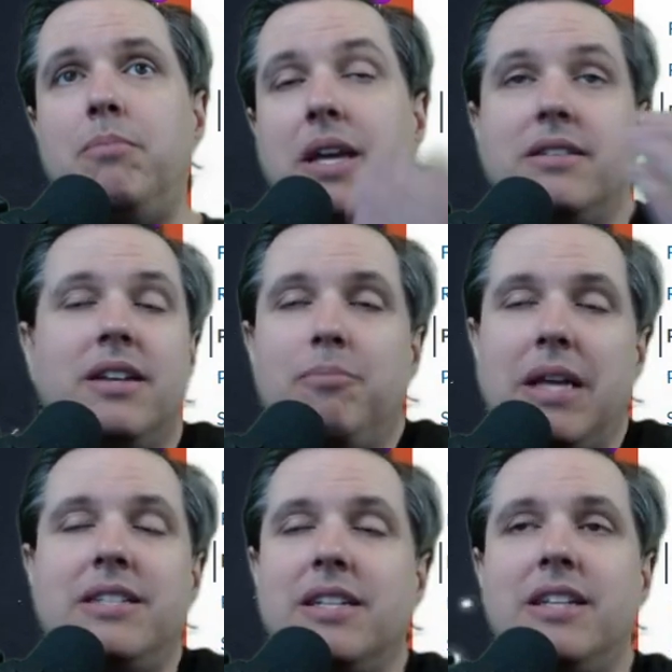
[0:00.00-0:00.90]

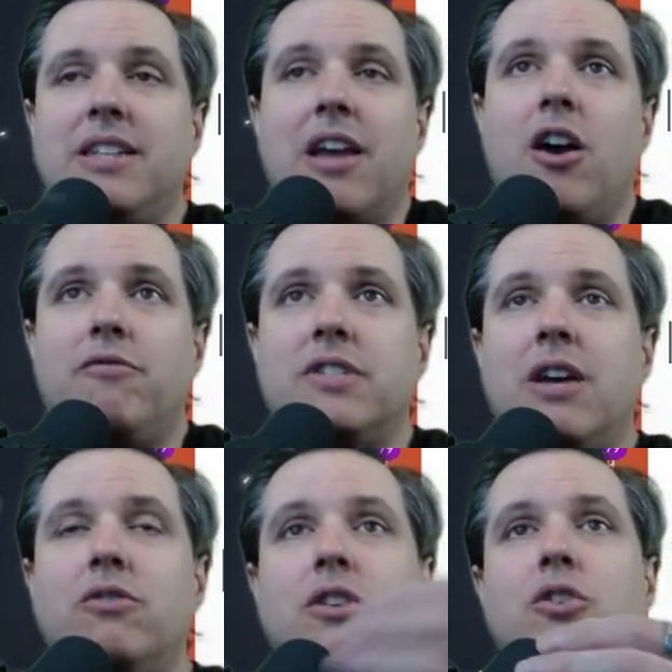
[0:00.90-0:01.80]
Basically, it's like office
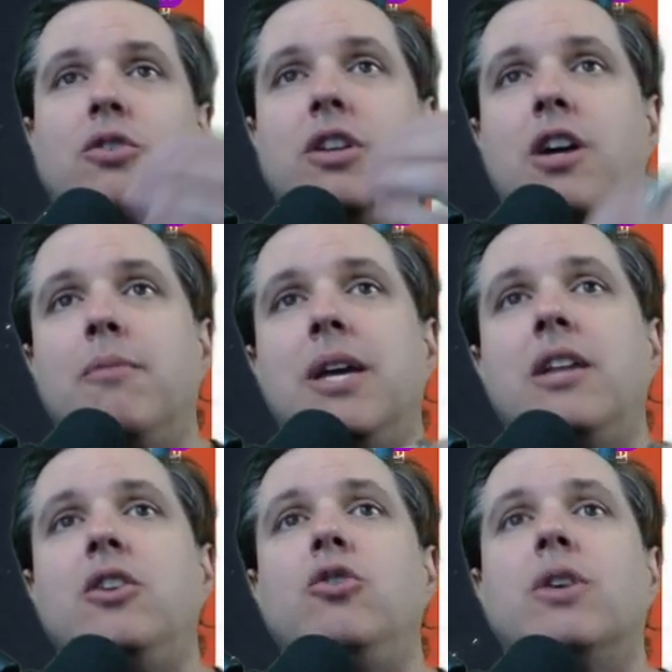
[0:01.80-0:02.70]
hours. You can come
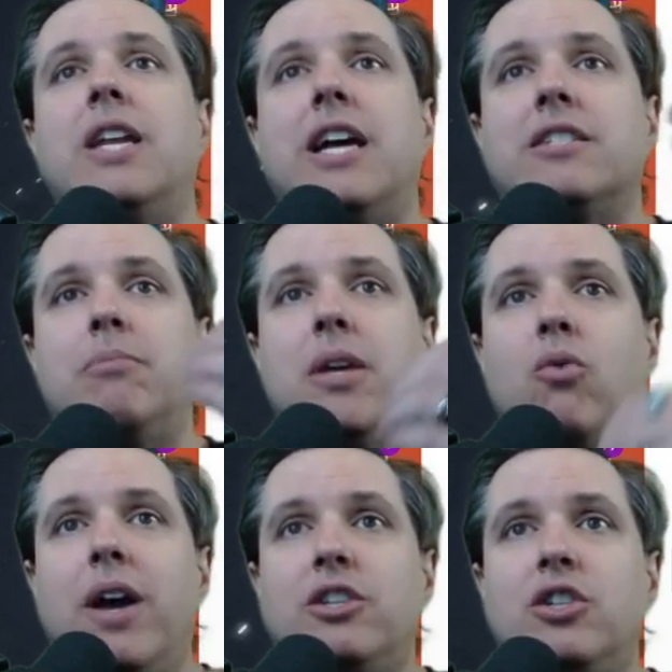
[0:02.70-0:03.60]
in, you can ask me
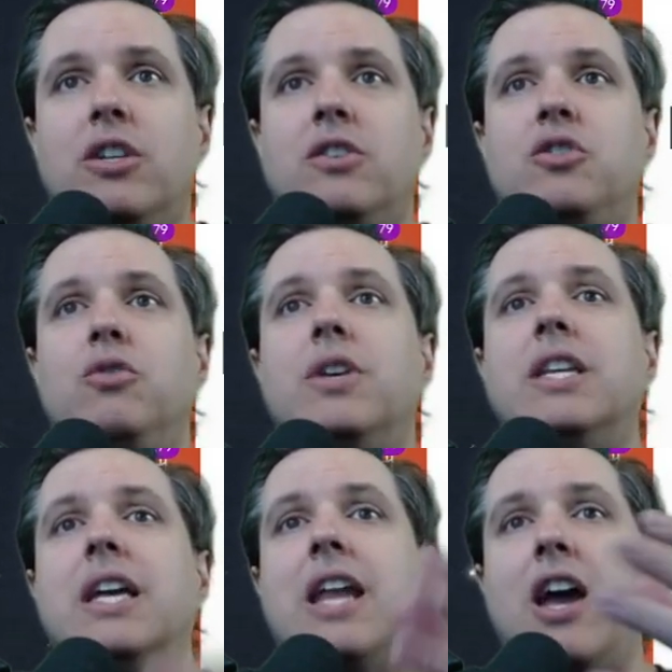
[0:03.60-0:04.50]
questions, you can
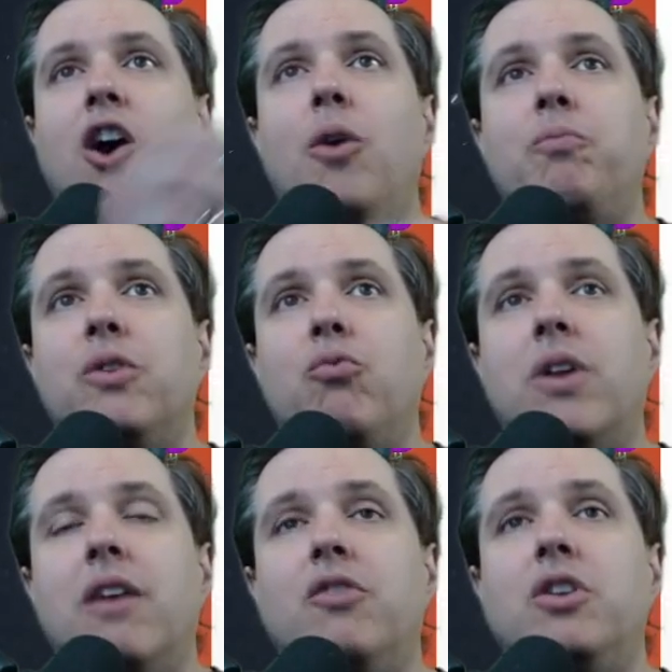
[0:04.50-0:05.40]
get help with
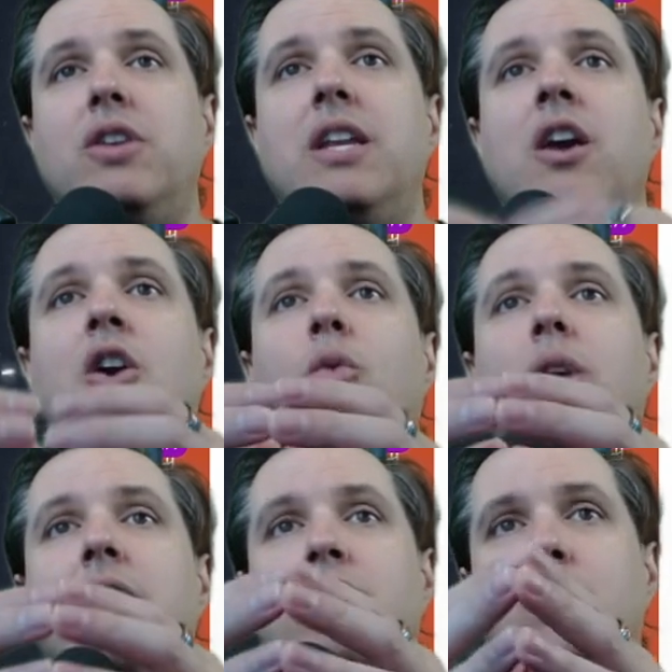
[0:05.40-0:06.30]
whatever you need.
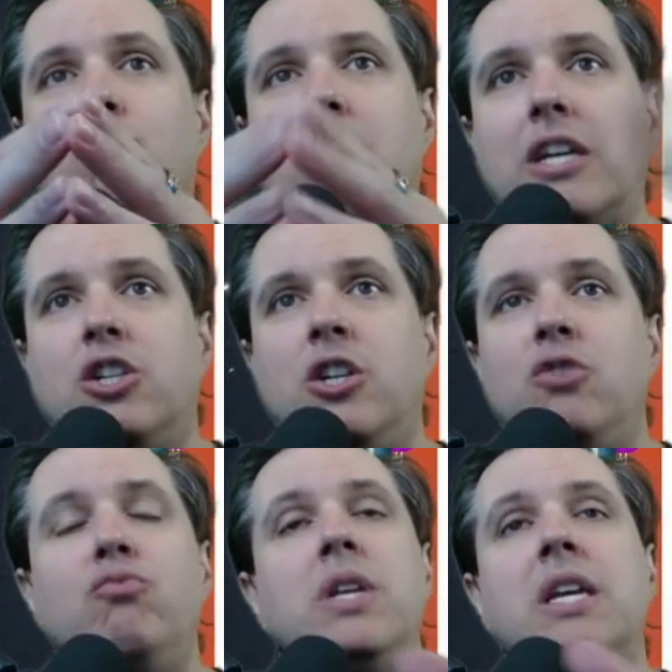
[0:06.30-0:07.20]
Whatever direction you
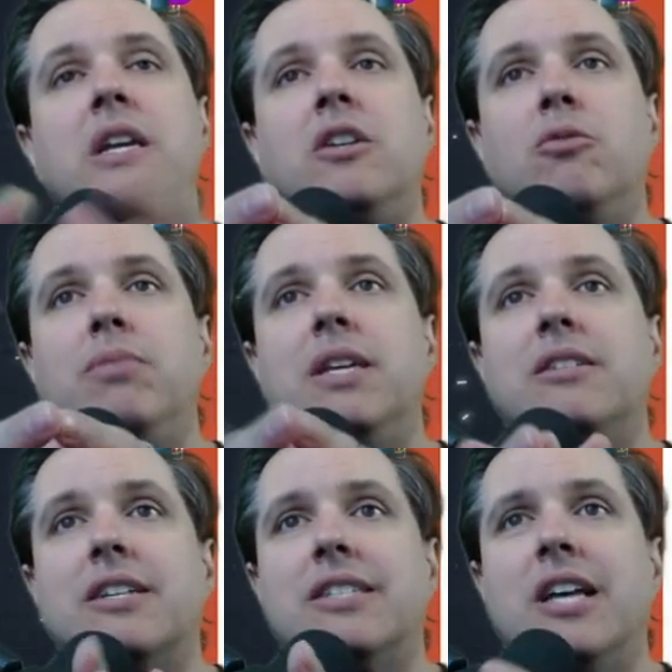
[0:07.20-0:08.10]
need to be
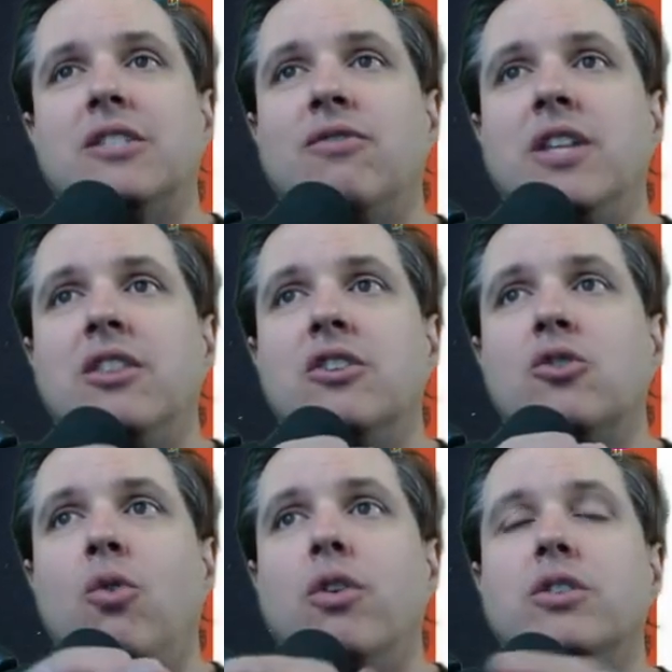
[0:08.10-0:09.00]
successful in this
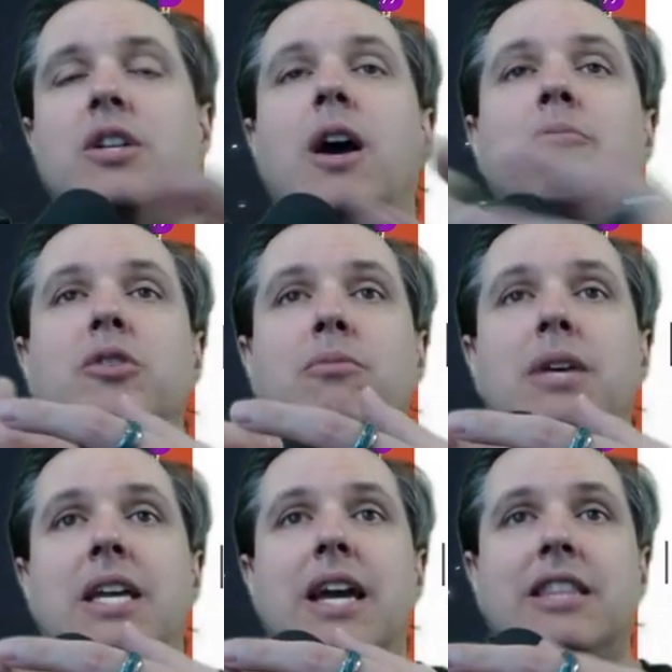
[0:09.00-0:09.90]
course, come to
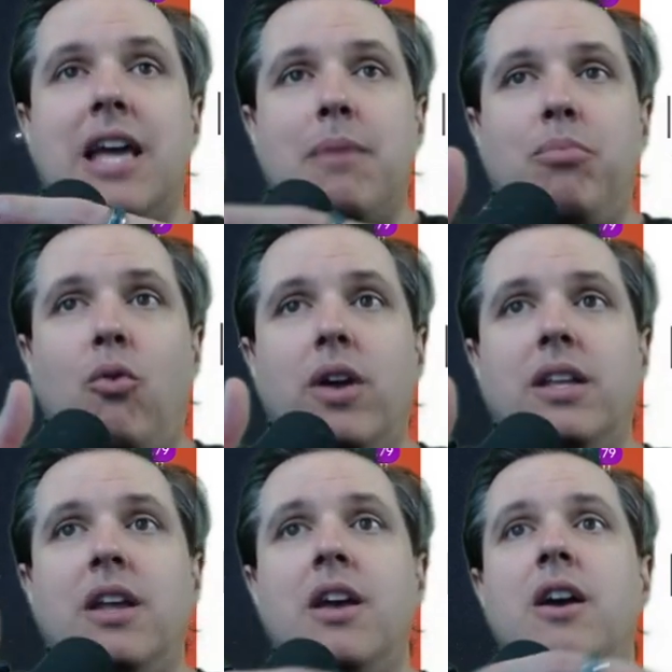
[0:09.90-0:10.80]
me at that point,
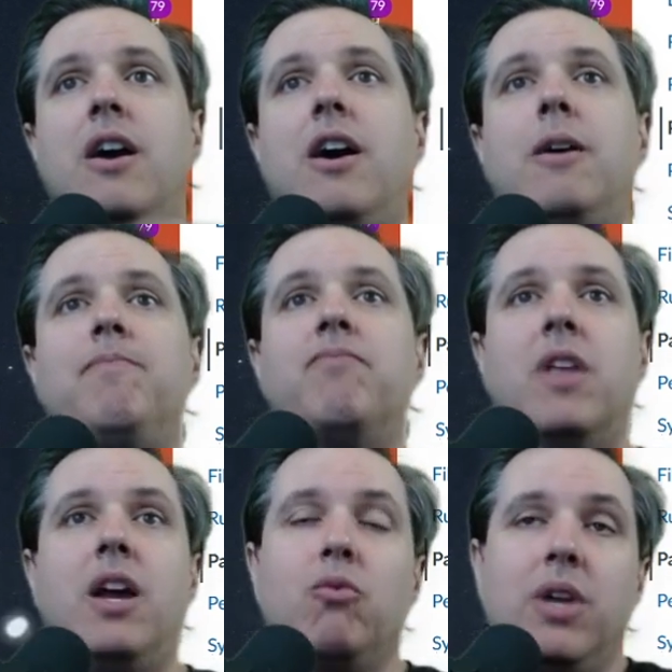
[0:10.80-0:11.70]

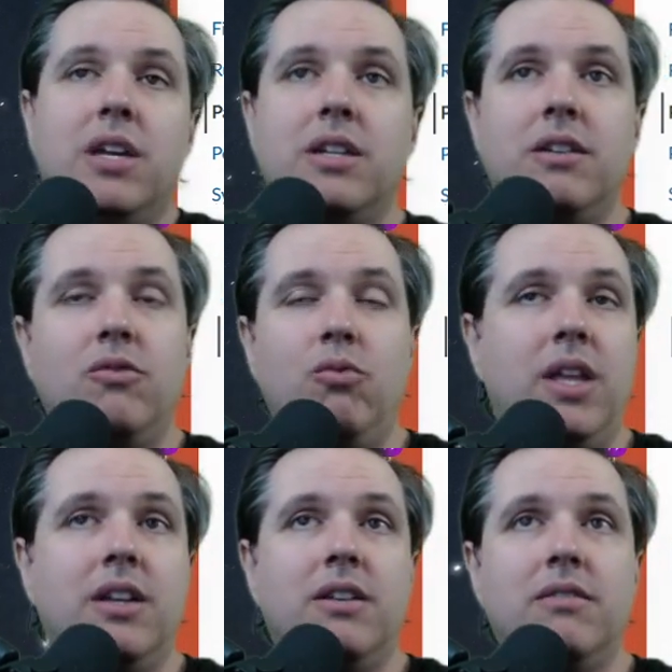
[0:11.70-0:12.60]

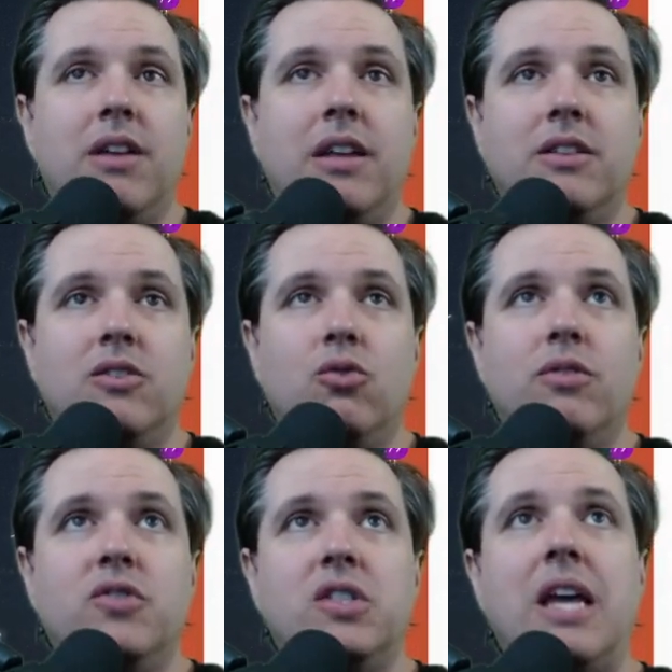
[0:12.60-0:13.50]
and I can sort
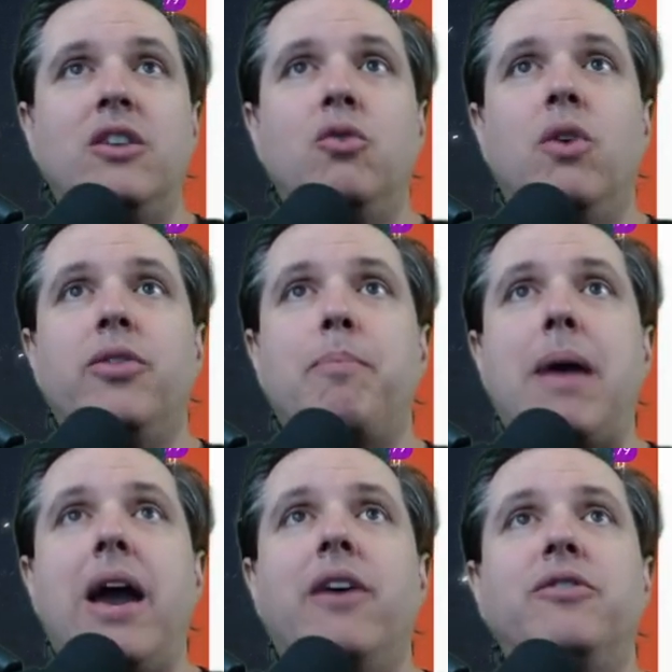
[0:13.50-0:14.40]
of set you on the
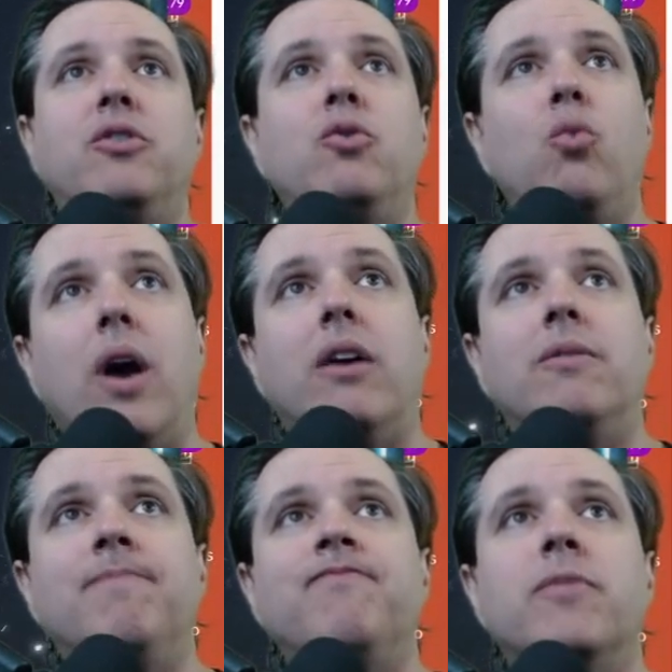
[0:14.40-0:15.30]
path to do well.
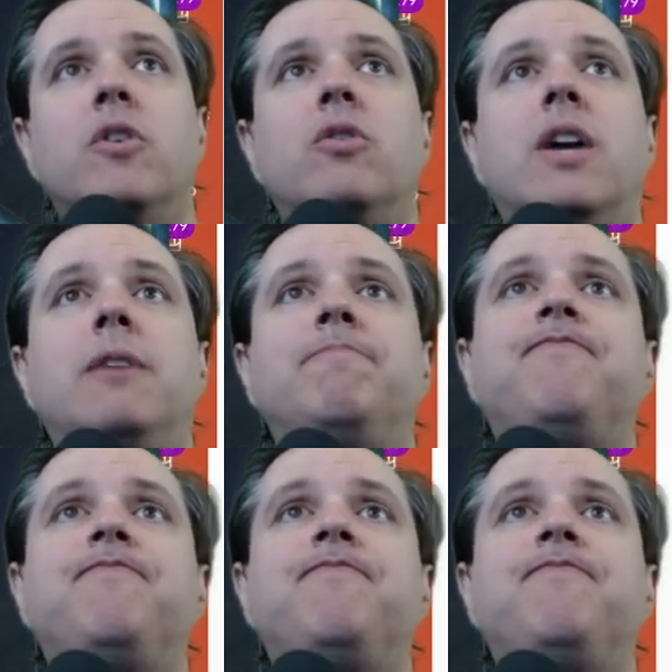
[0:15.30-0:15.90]
Okay?